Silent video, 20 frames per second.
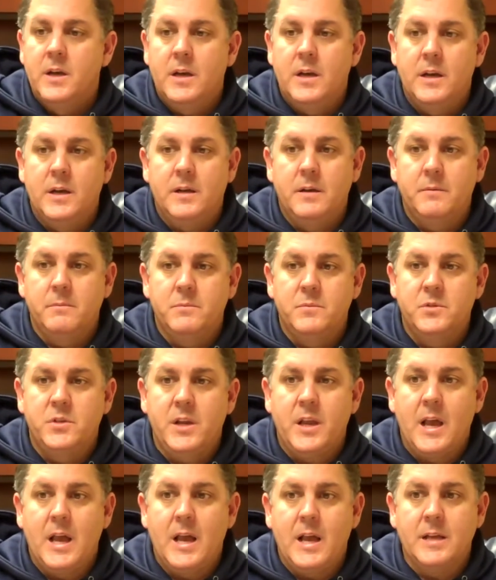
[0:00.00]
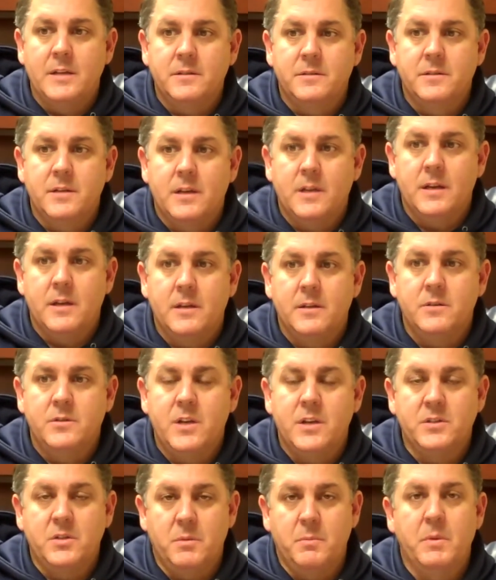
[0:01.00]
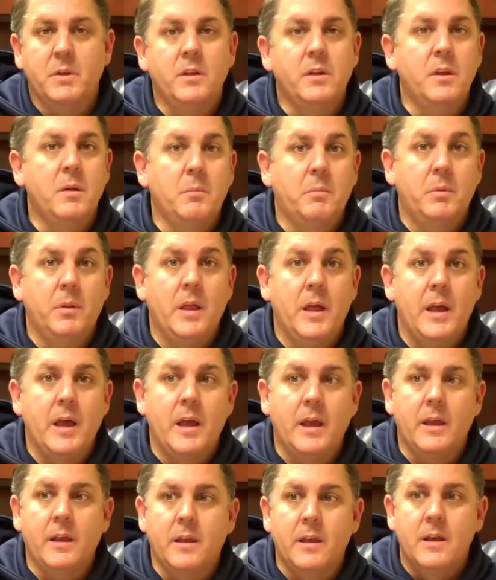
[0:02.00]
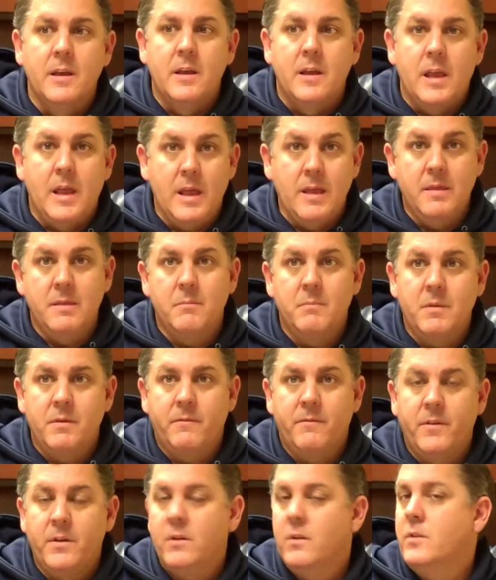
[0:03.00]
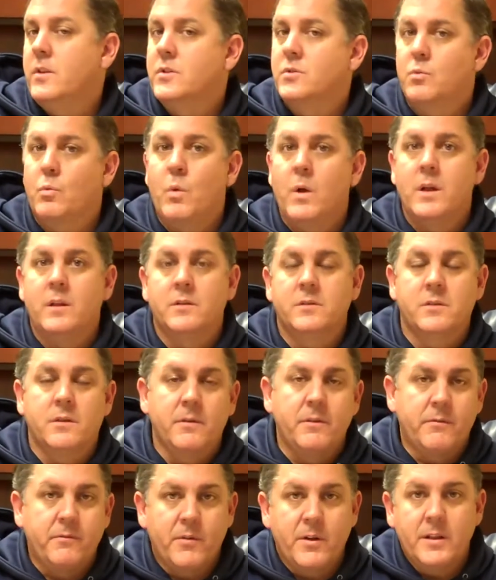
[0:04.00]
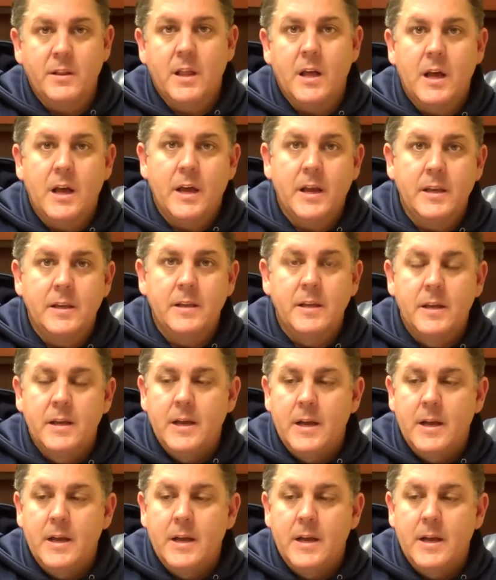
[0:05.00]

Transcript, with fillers: Um, she has uh, she has the ability to play in the midfield as well as on the front line.